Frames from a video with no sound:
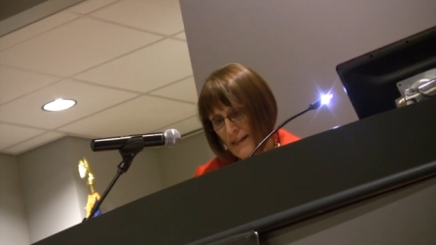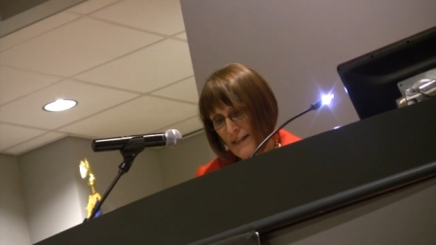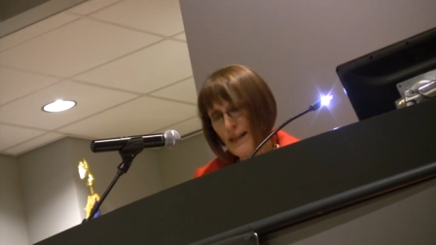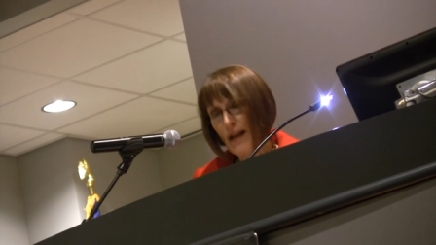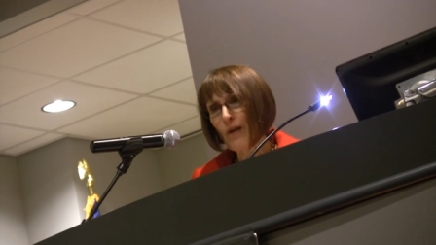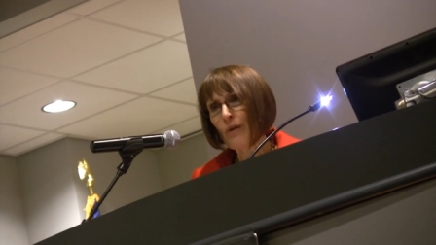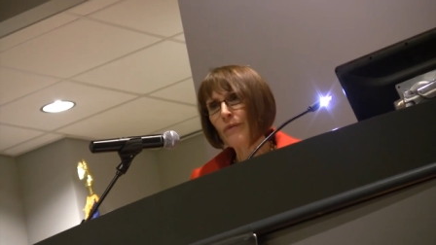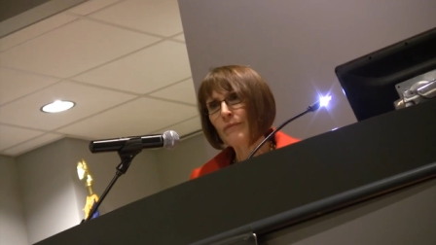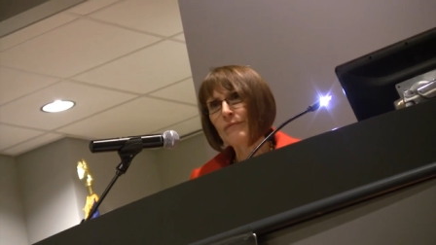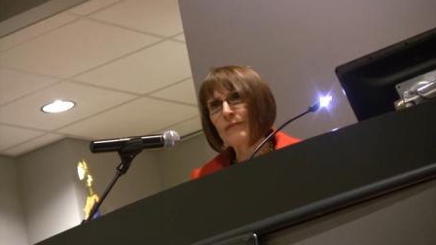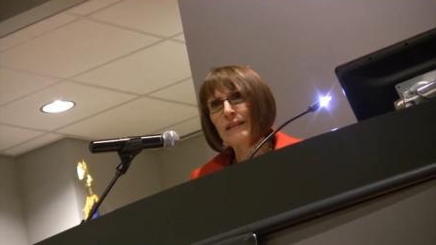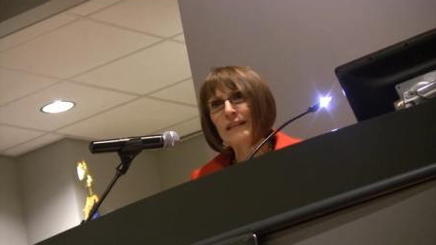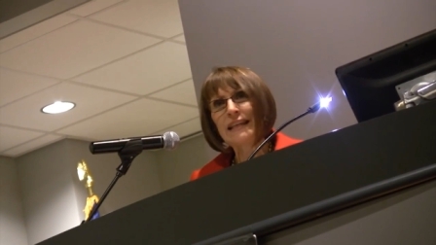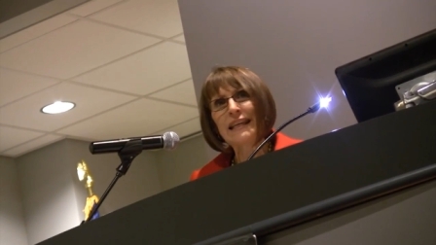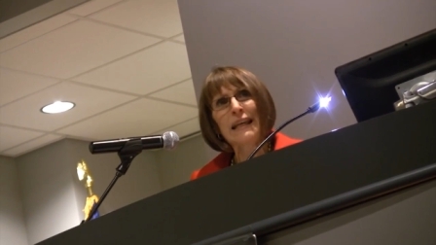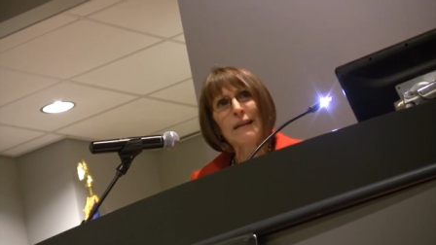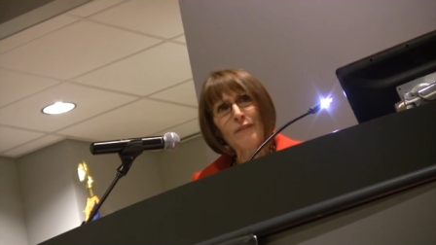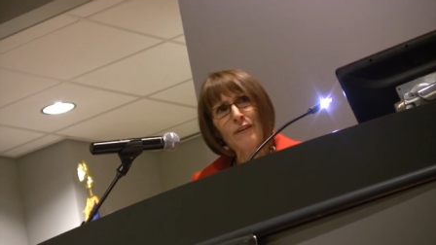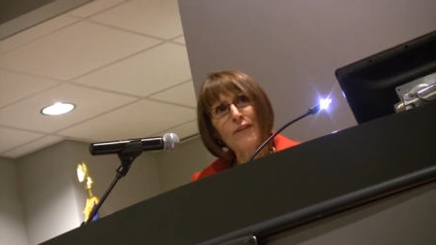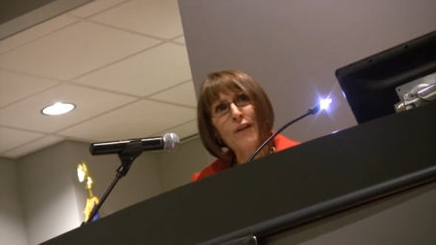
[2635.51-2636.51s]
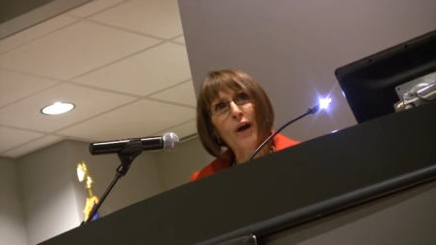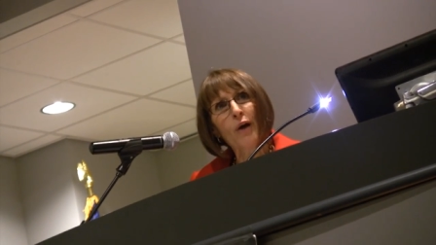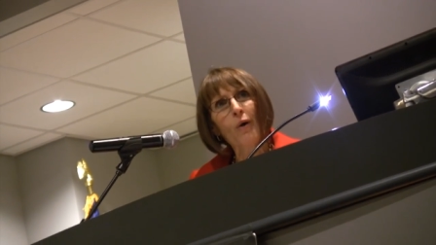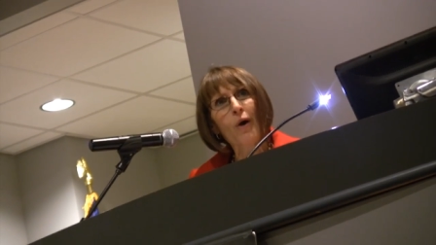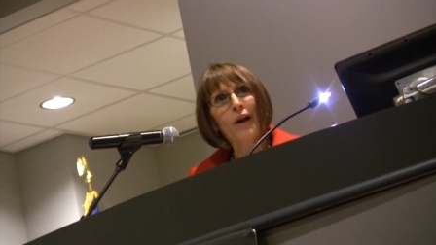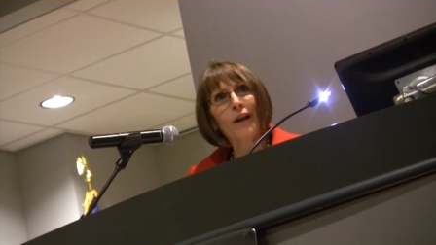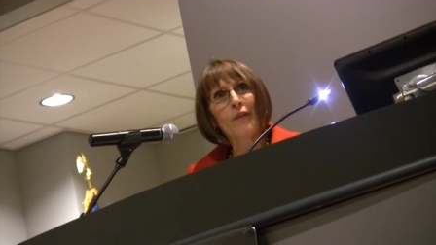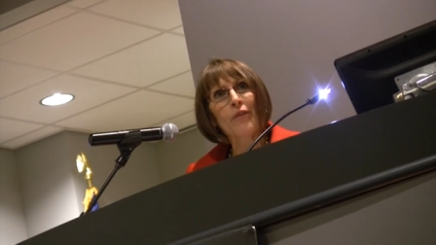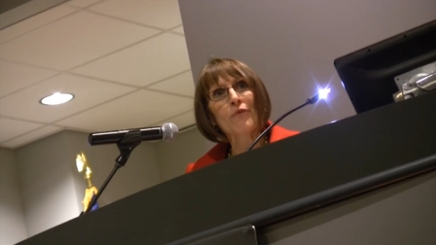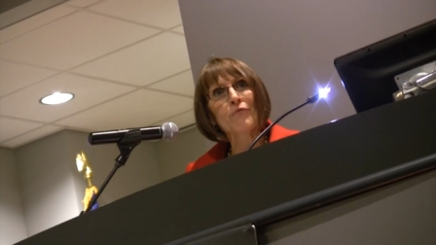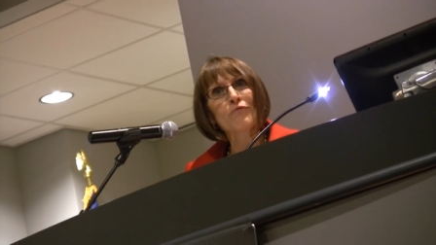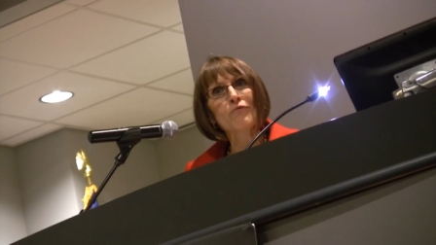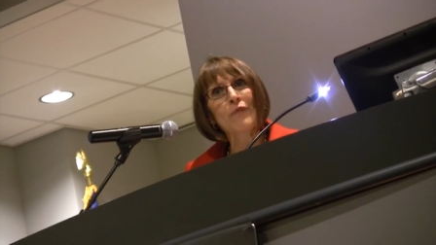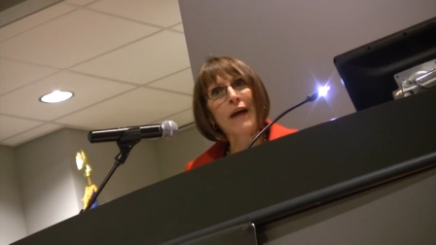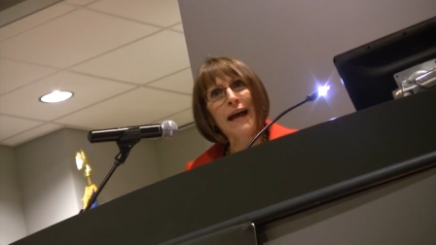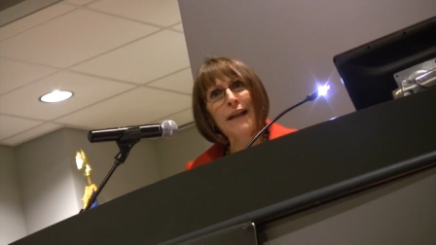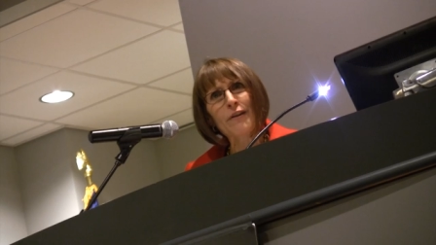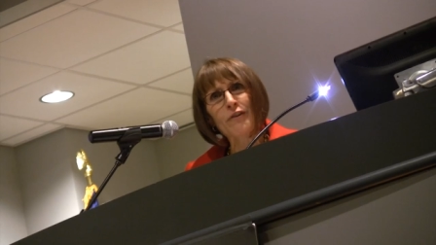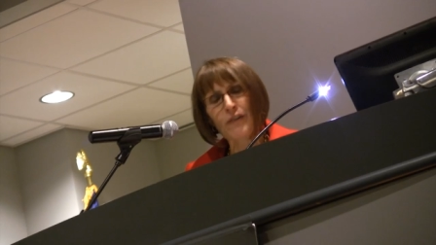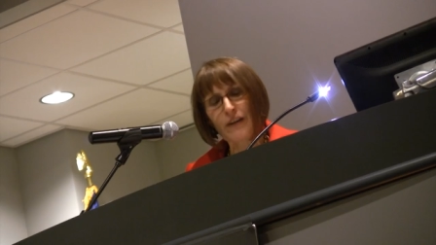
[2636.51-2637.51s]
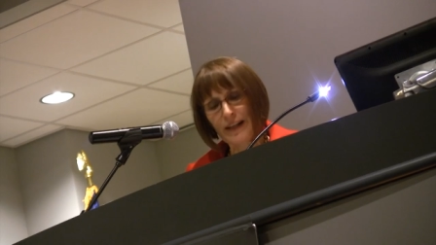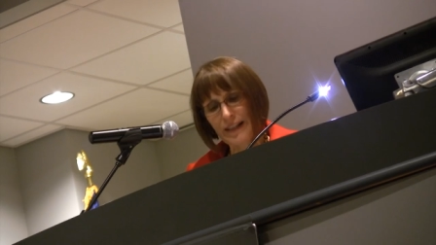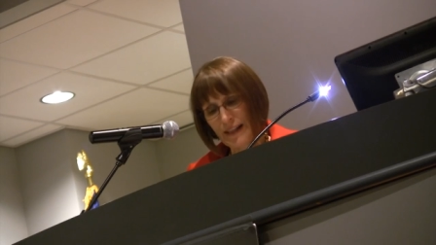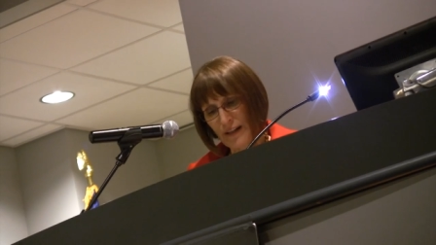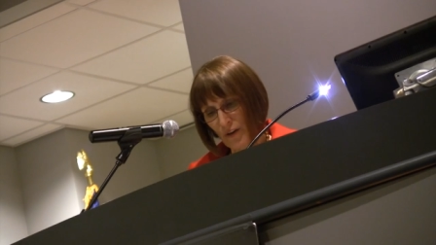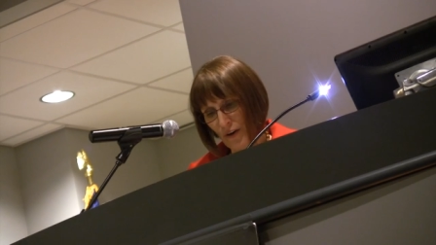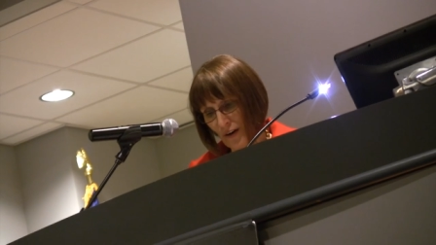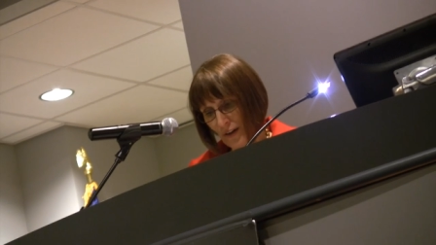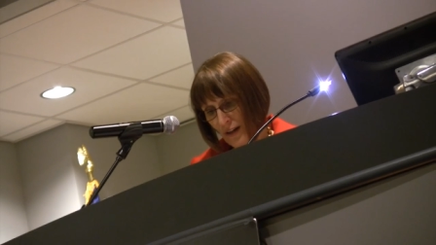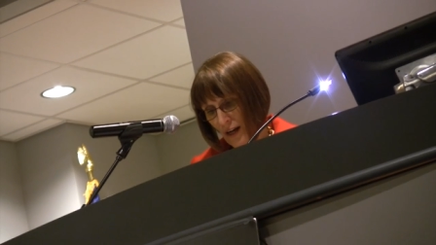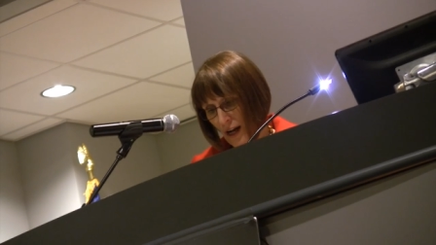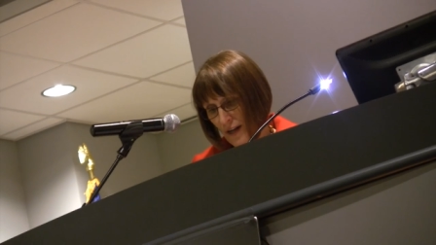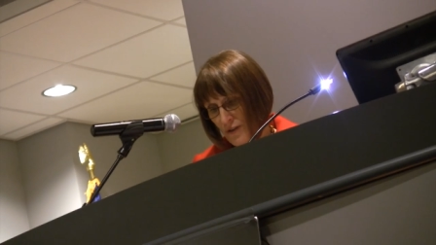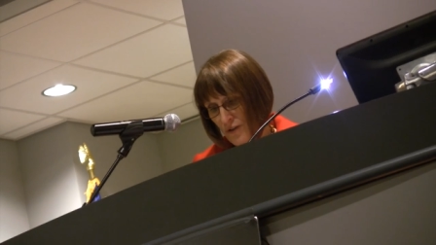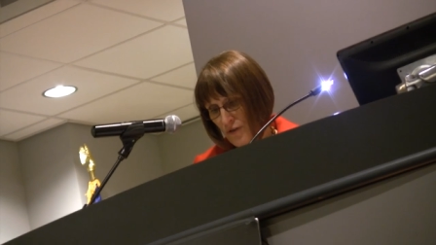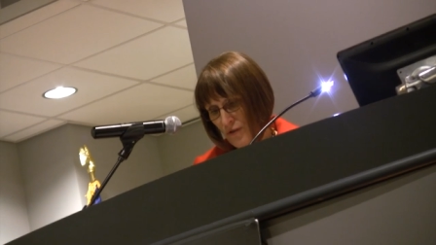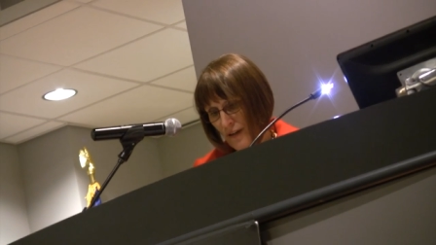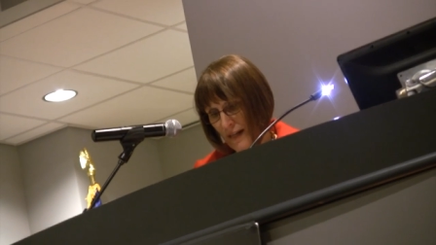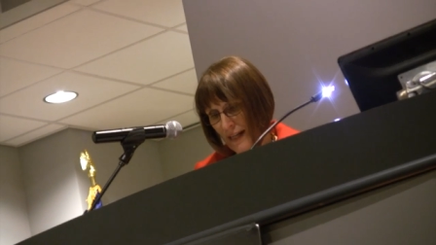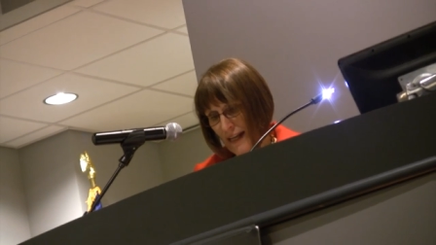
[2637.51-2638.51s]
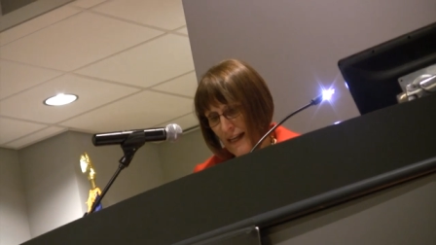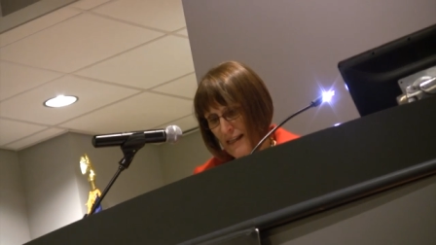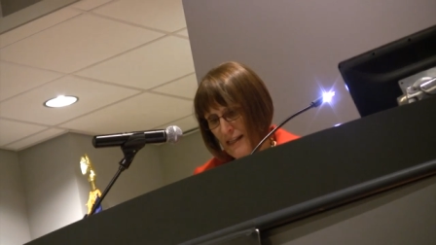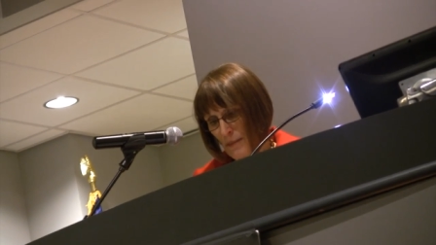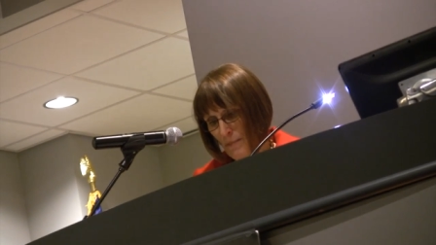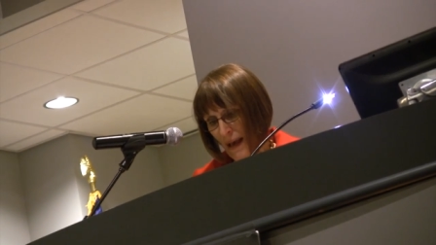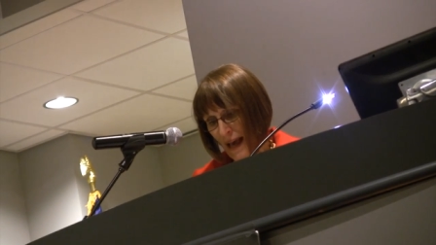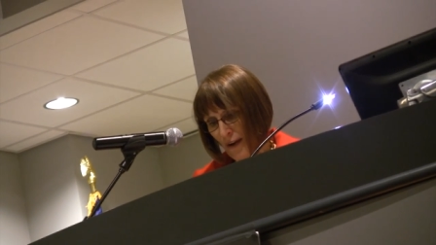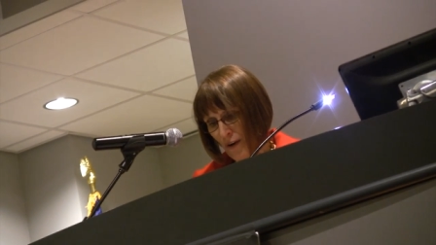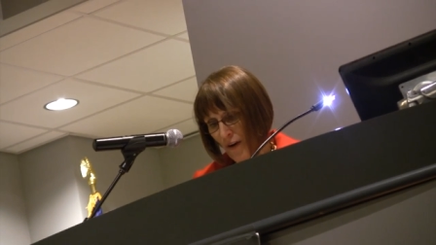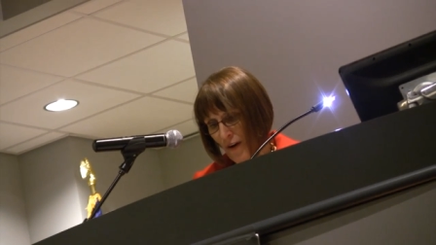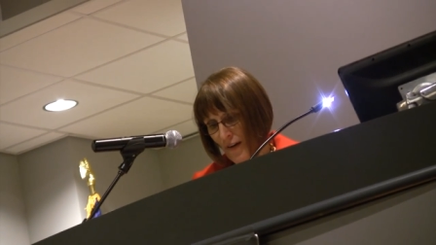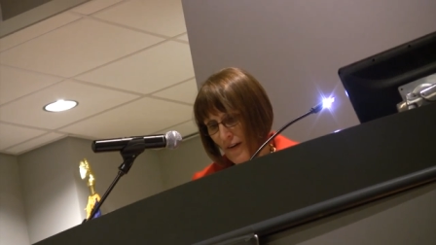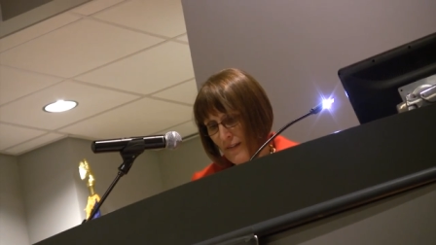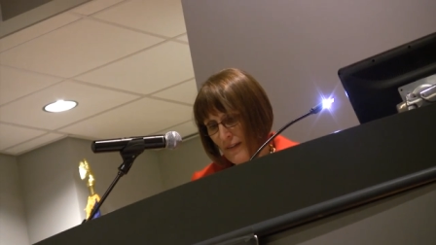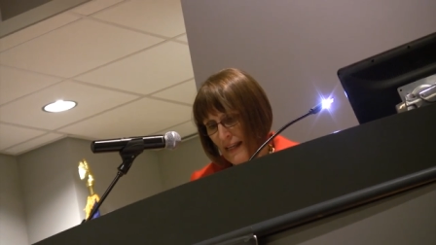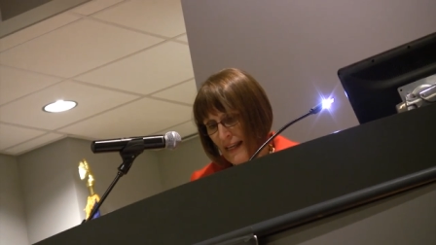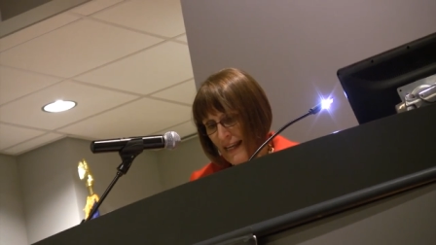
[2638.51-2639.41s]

So even though all the rhetoric in our country is about our,